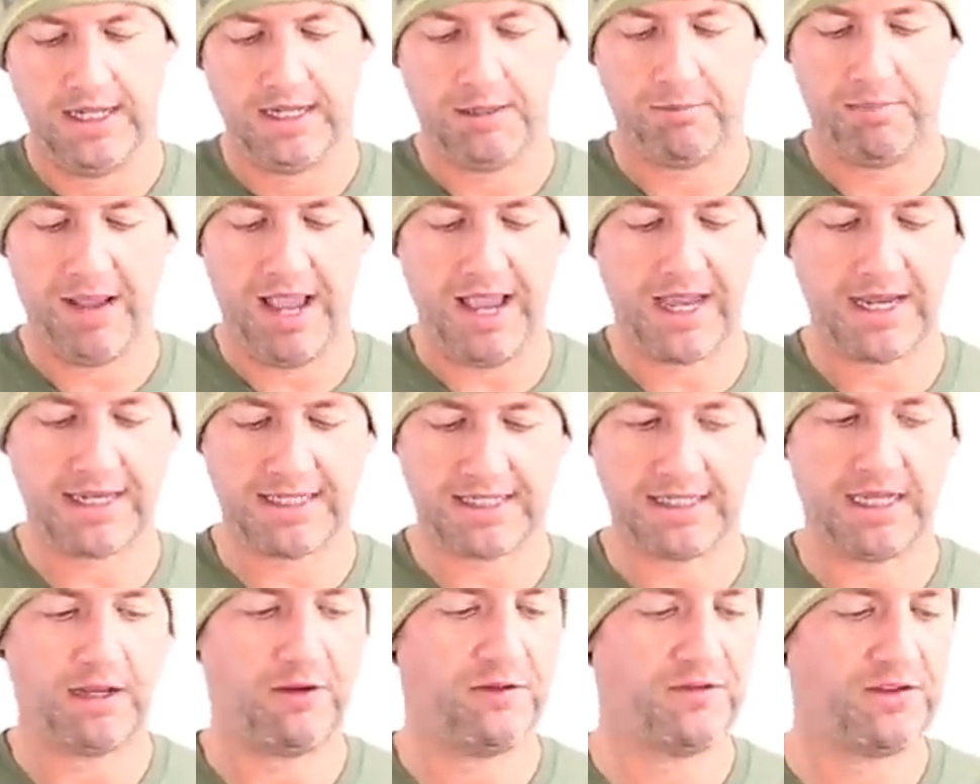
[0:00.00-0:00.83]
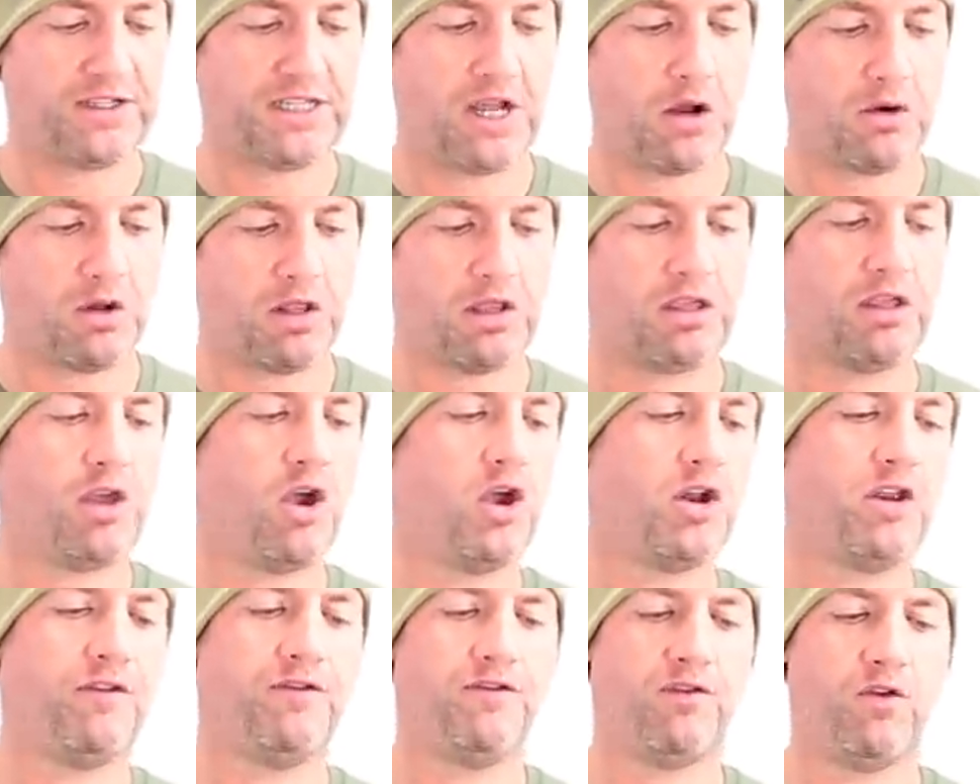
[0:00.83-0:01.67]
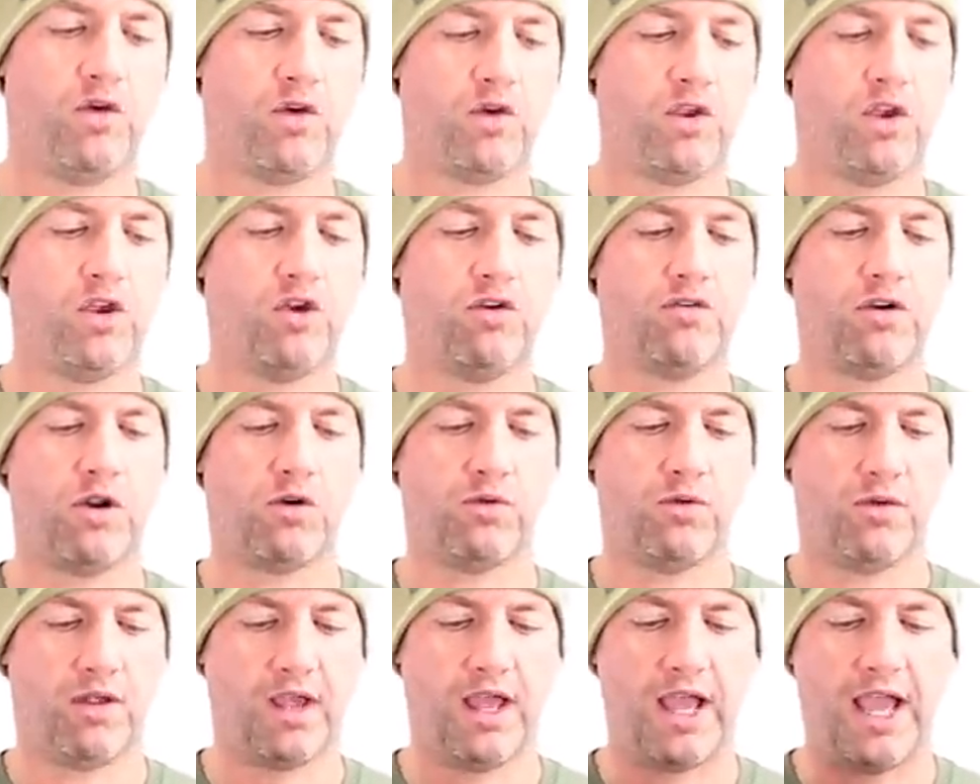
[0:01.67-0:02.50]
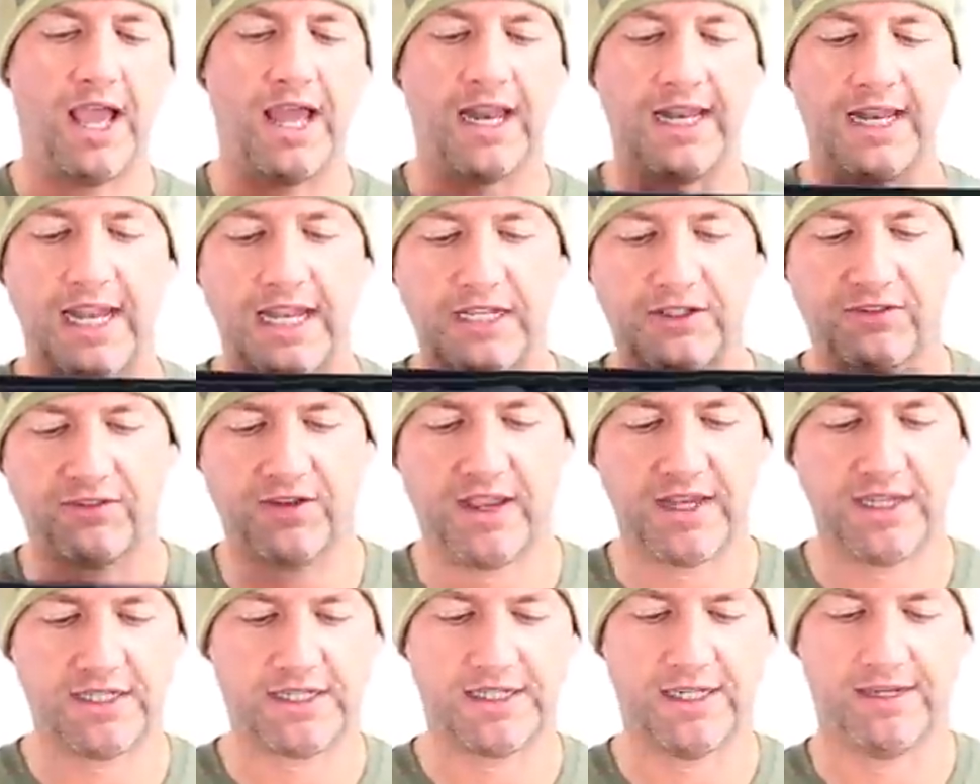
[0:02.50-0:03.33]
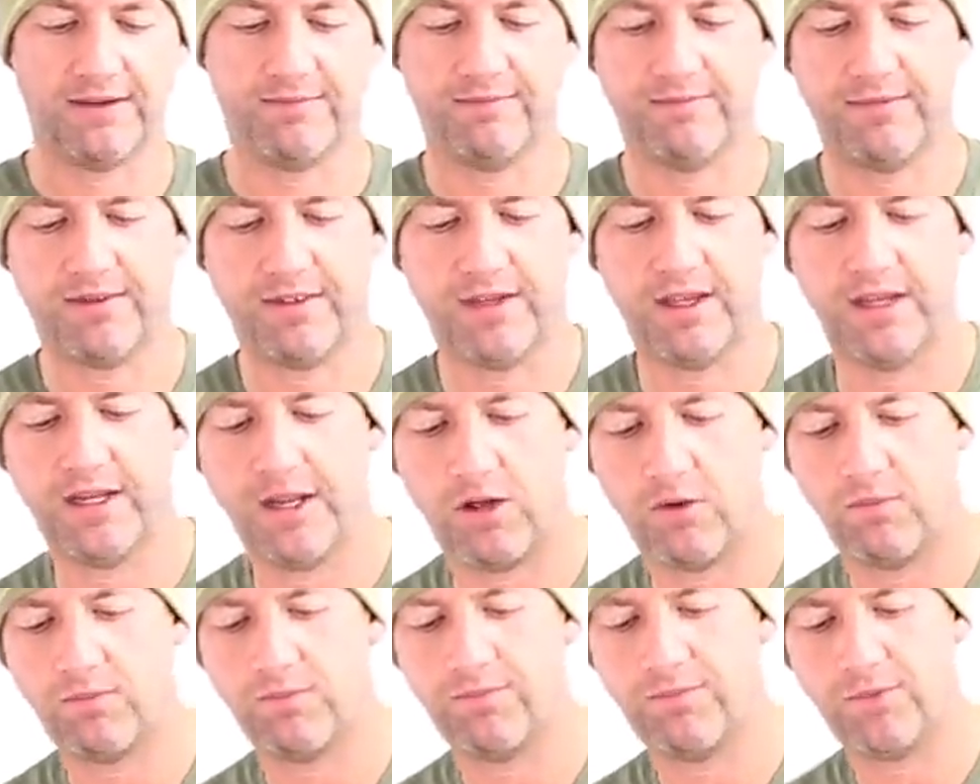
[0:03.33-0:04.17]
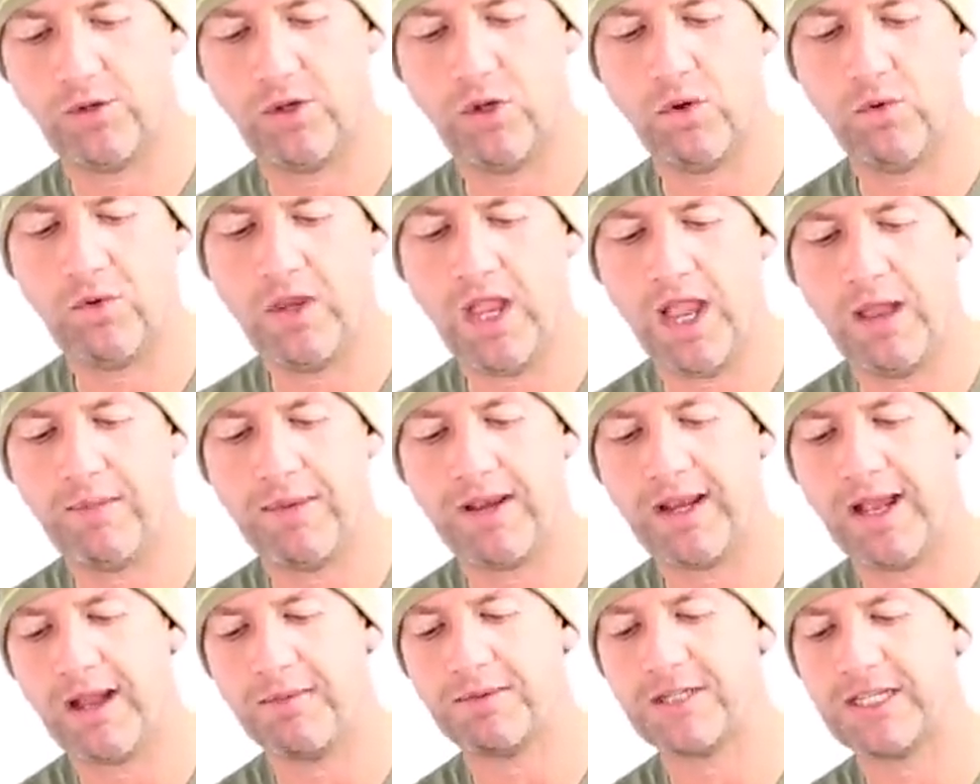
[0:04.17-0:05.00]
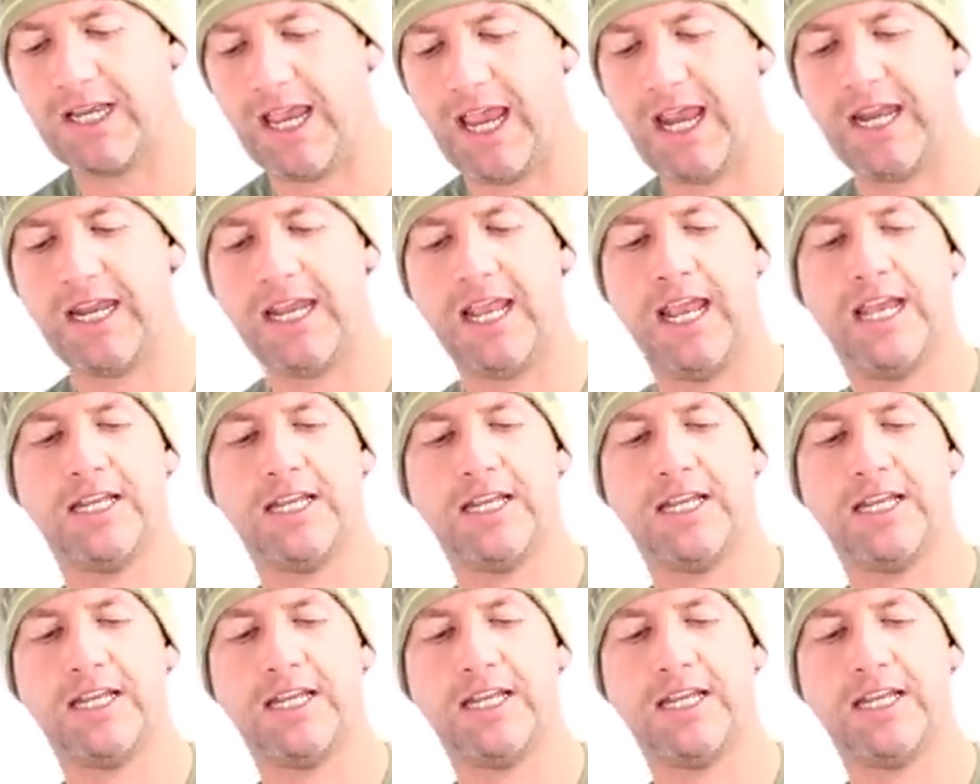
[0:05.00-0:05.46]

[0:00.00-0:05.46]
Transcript: The bag itself is only €34. And let's face it, you know, you coming up to any